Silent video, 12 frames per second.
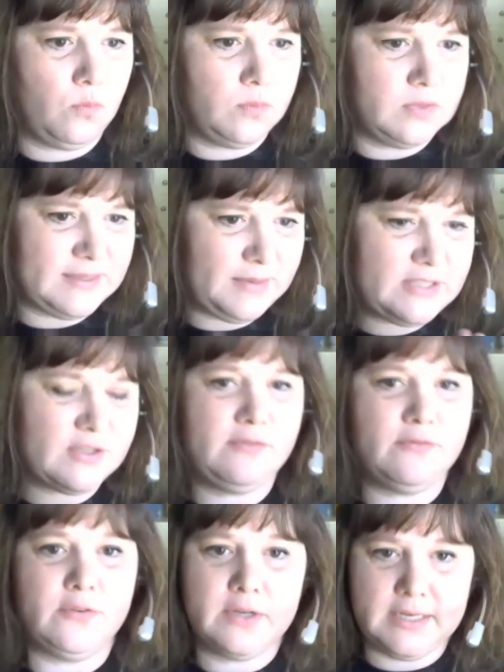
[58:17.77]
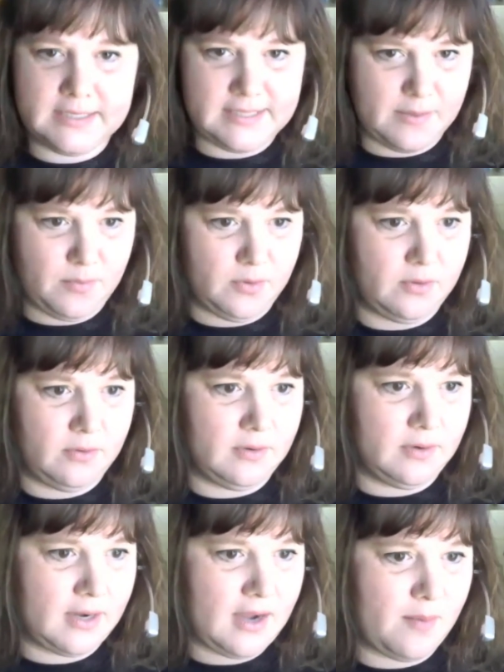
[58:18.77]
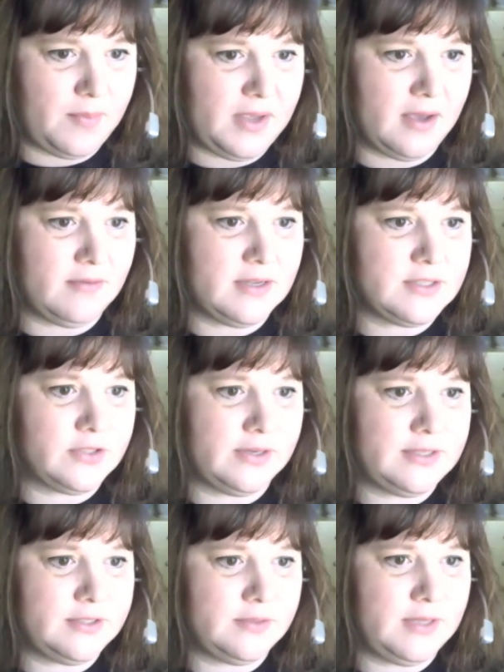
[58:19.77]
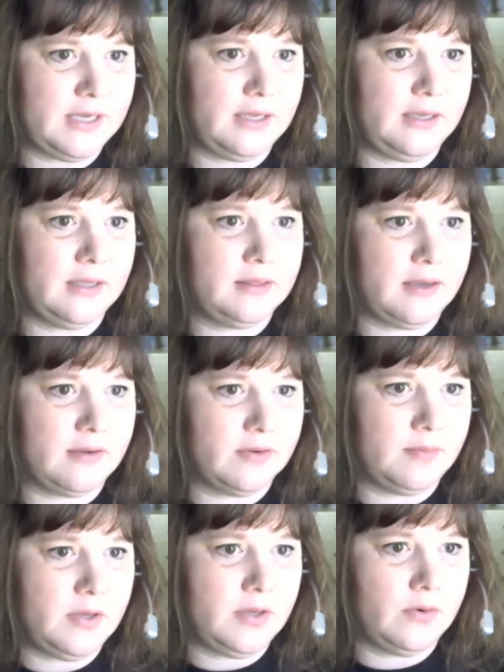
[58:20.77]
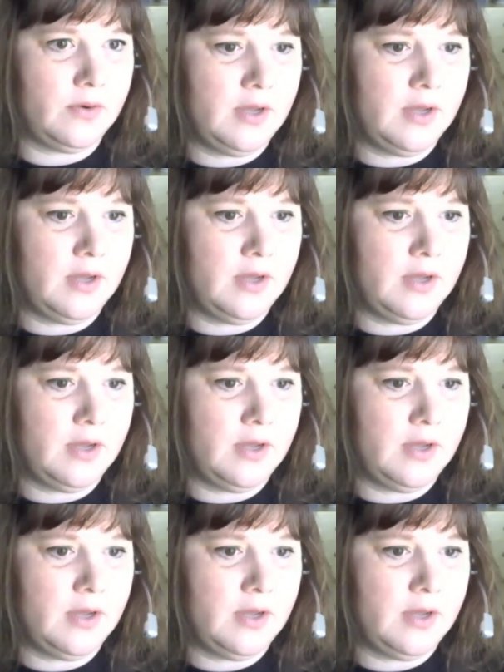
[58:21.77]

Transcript: somebody's looking for an example or a copy of it, so I assume sure. they can get that from you.